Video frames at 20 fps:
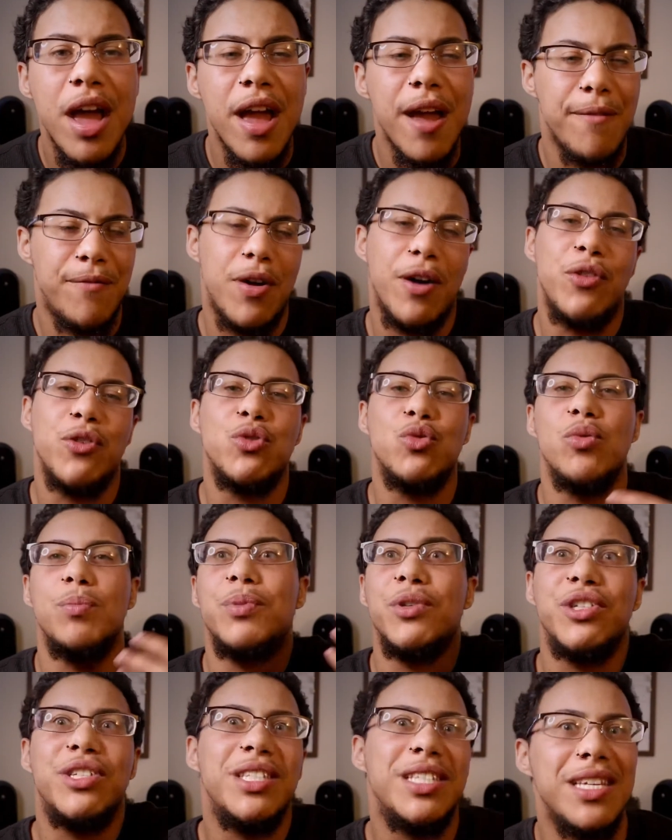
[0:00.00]
if others would
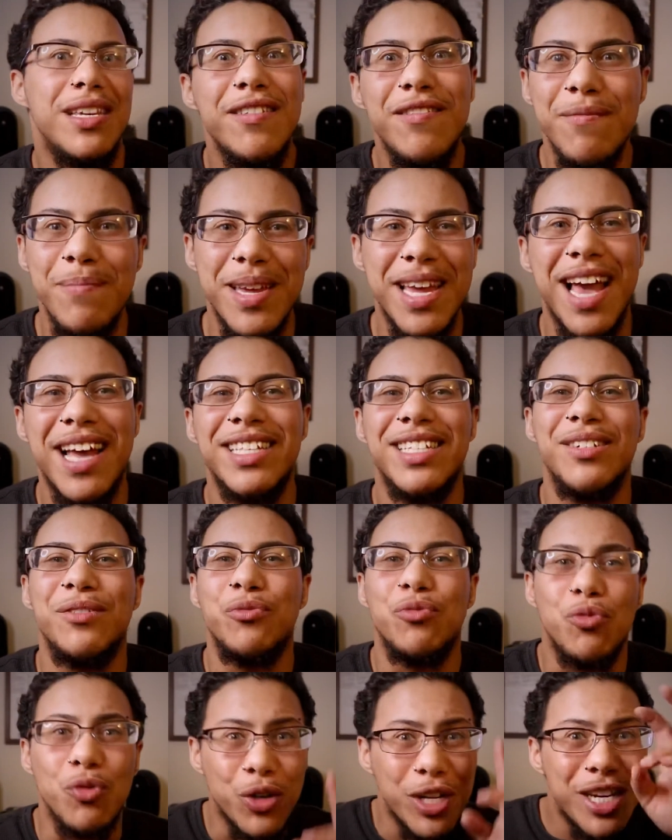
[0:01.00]
perceive me as a
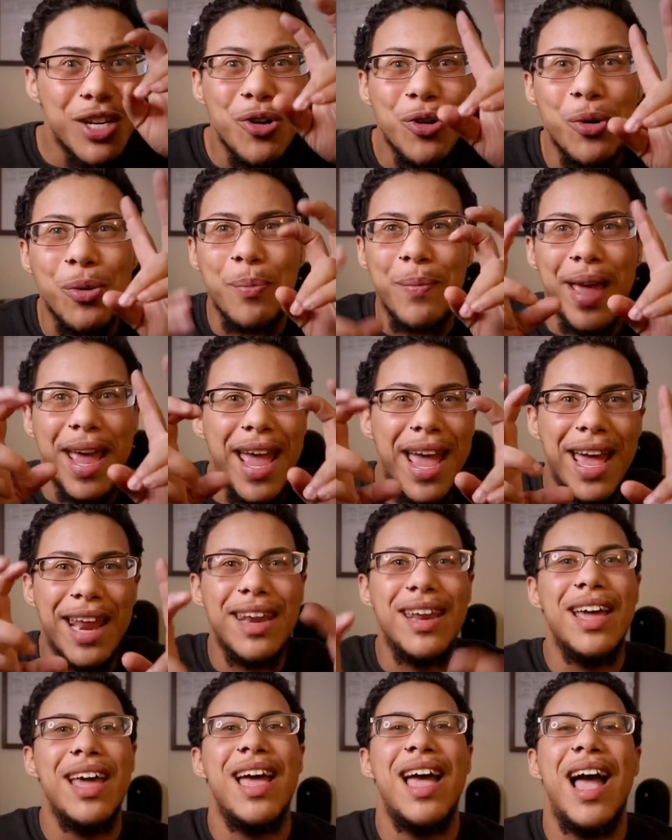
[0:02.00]
real man,